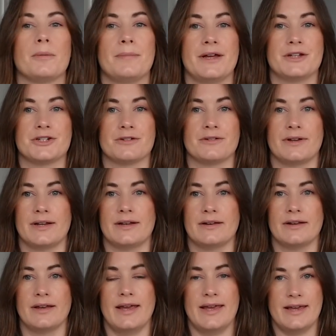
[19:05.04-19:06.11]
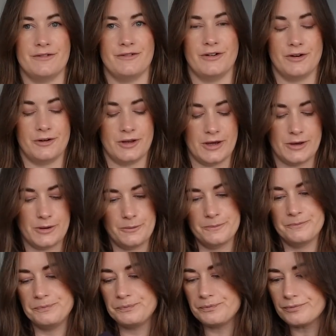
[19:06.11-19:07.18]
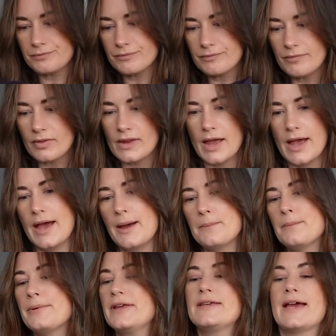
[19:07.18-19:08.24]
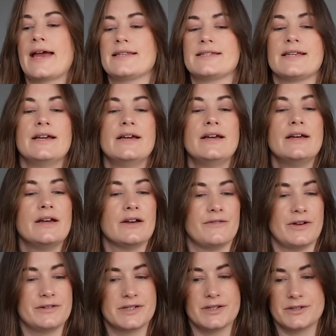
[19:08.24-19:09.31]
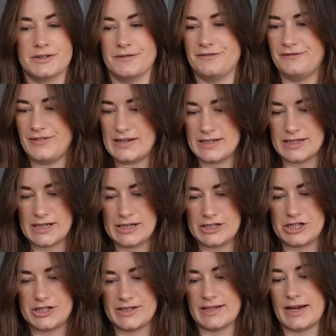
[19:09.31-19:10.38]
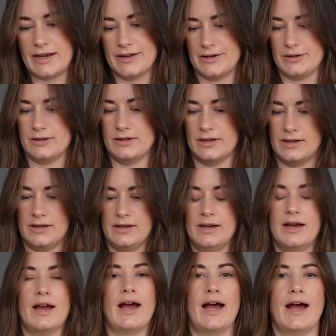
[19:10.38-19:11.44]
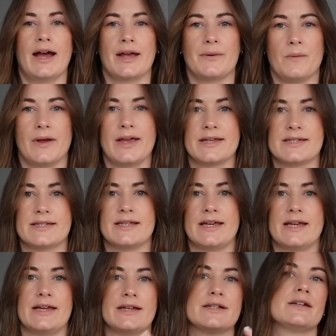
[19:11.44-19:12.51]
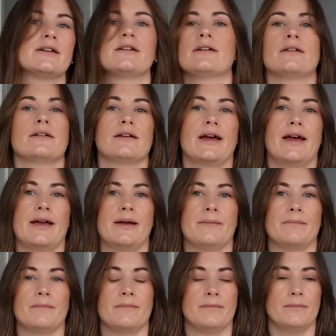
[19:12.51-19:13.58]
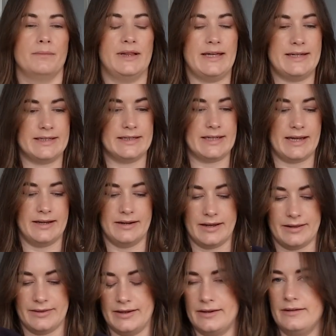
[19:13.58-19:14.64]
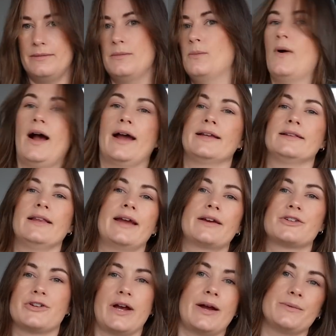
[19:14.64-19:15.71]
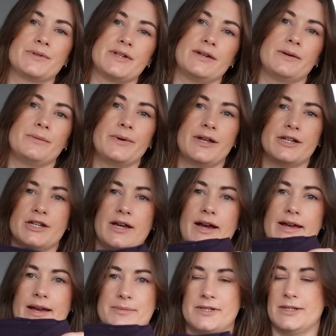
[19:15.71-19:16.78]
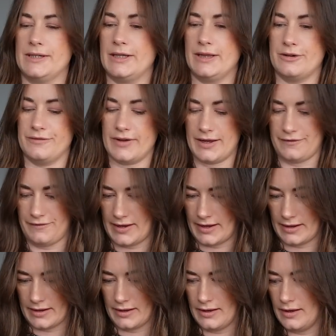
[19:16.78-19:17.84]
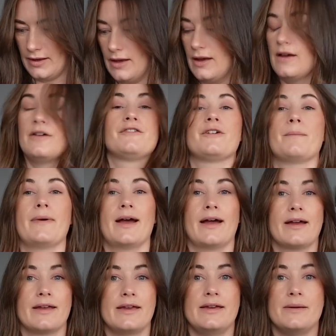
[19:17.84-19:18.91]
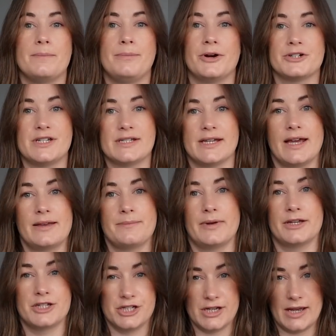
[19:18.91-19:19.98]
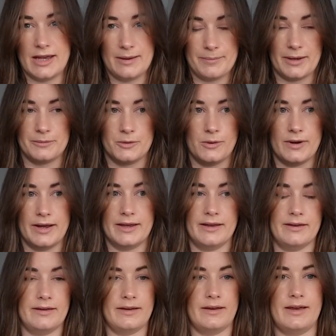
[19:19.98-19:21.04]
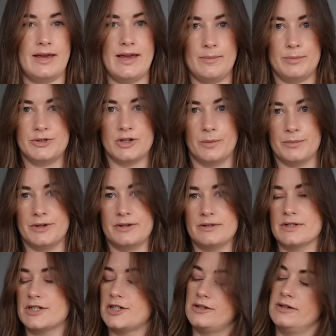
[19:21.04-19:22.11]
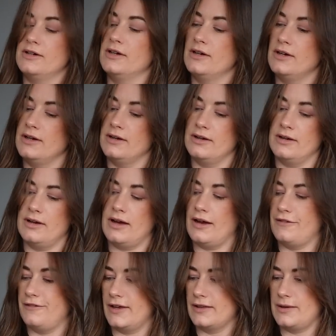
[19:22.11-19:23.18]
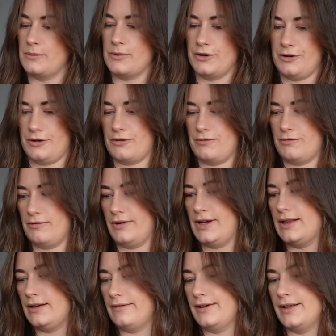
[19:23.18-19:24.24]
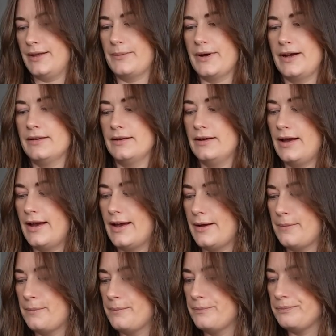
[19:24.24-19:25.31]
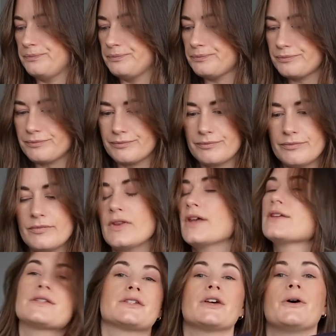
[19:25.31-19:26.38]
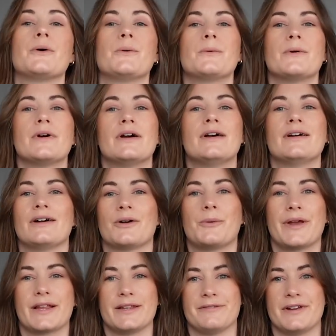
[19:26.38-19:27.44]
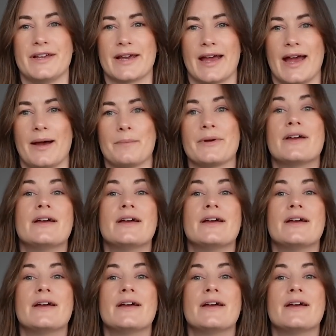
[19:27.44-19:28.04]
a picture in here for you. But yes, a very sort of vintage style, high-waisted, pleated in and then wide leg trouser, which I absolutely love. I think for my body type, my shape, I'm quite hip dominant. I think they work really, really well. So I'll quickly recap.